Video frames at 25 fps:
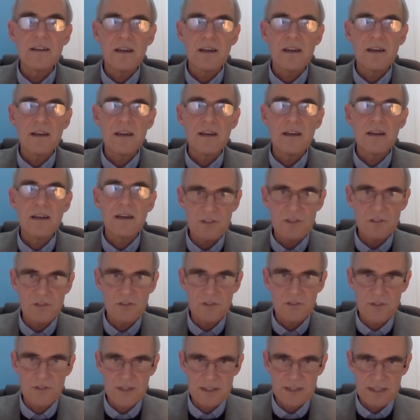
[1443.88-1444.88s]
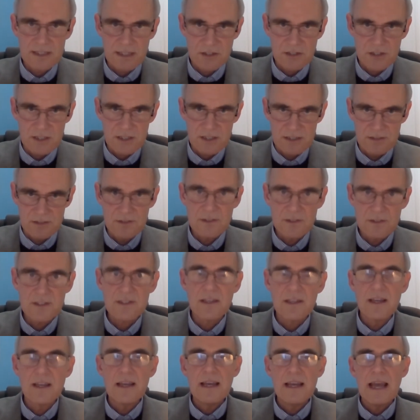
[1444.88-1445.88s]
those jurisdictions
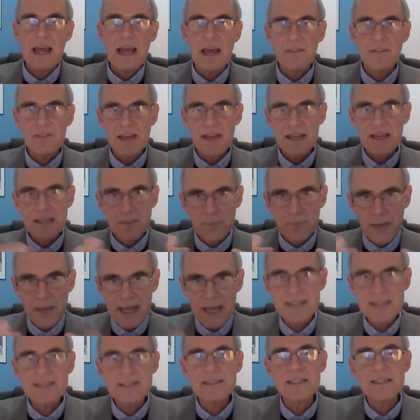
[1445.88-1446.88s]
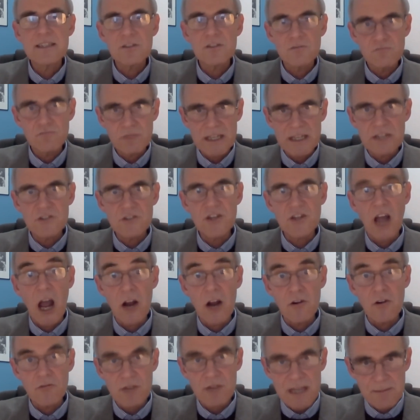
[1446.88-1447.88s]
and their capacity to reach
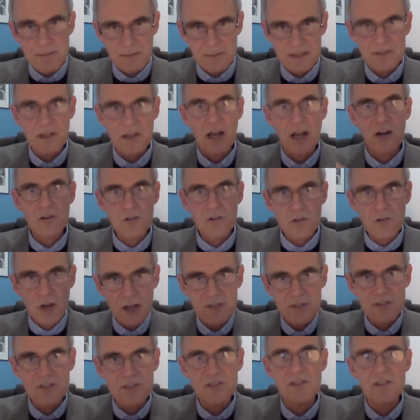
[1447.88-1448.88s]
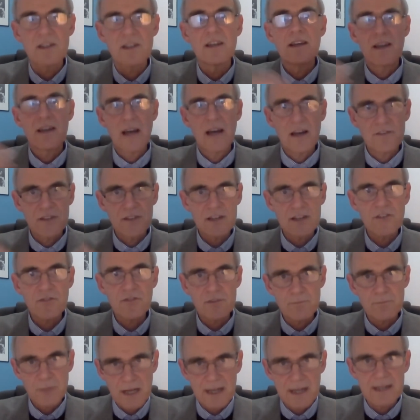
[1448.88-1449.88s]
agreement across the different
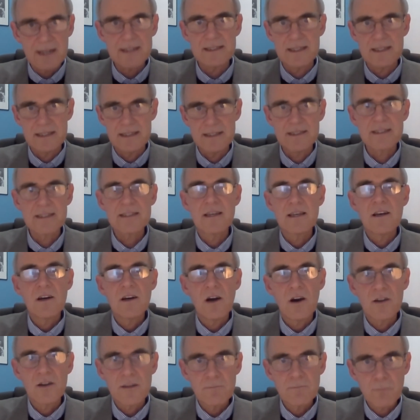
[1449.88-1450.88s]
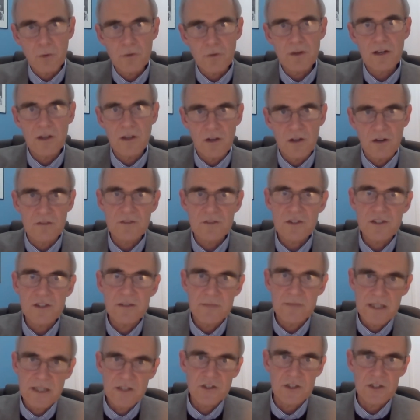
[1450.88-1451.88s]
parties on important long-term
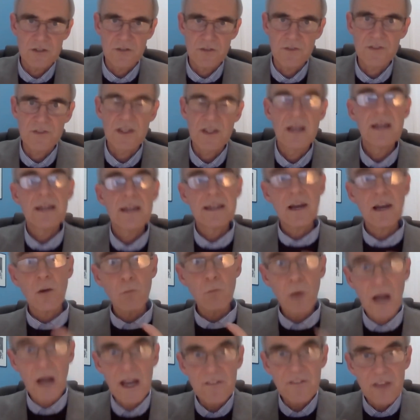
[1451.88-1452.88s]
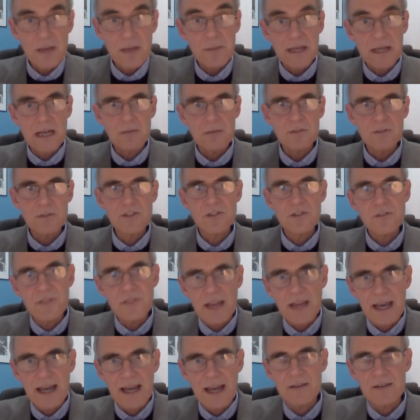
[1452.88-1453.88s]
issues. Now, why have they been able to do
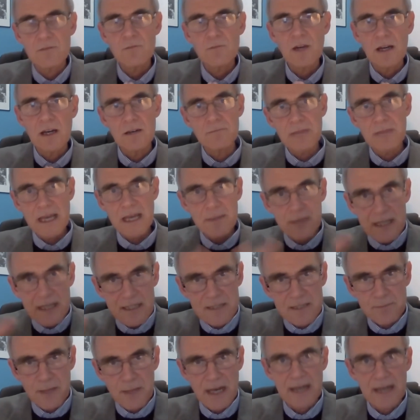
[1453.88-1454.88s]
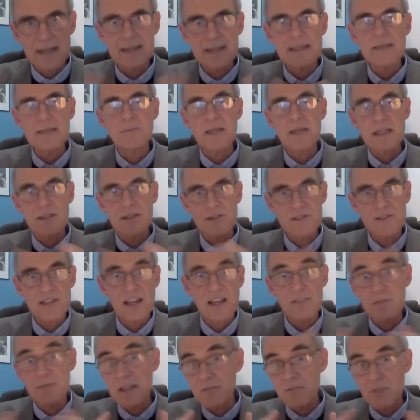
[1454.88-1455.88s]
that? Well, maybe it's partly because they've
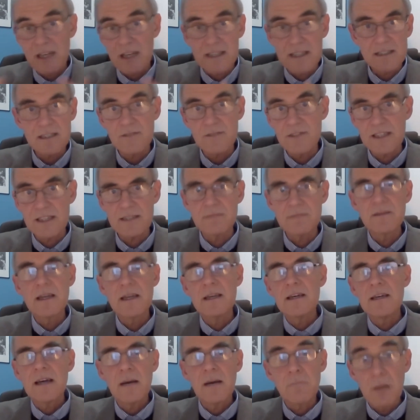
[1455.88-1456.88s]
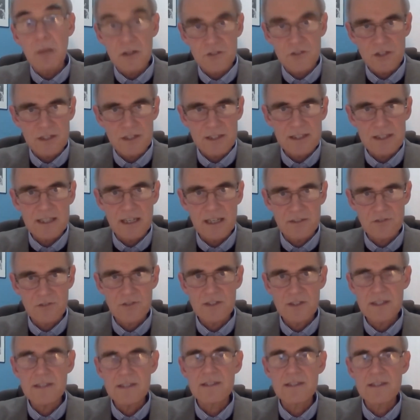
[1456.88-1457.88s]
been relatively homogenous
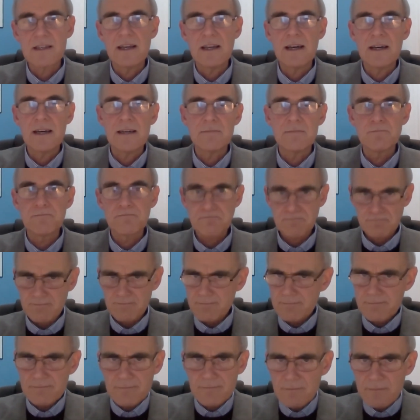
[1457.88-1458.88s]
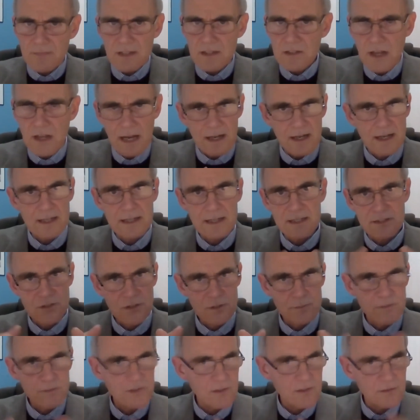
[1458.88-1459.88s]
countries in
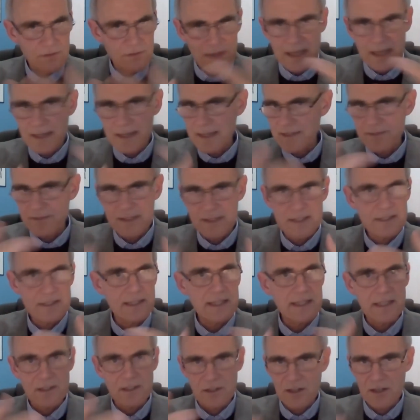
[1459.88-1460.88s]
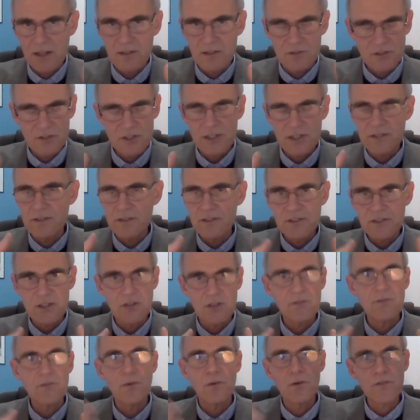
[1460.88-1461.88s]
terms of ethnicity and culture and so
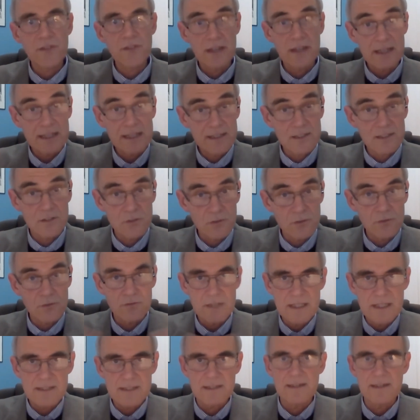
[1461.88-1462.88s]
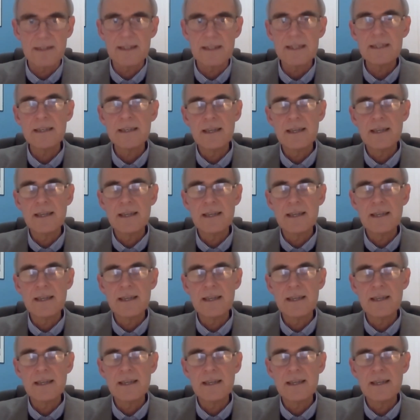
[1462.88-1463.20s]
forth, at least until recently.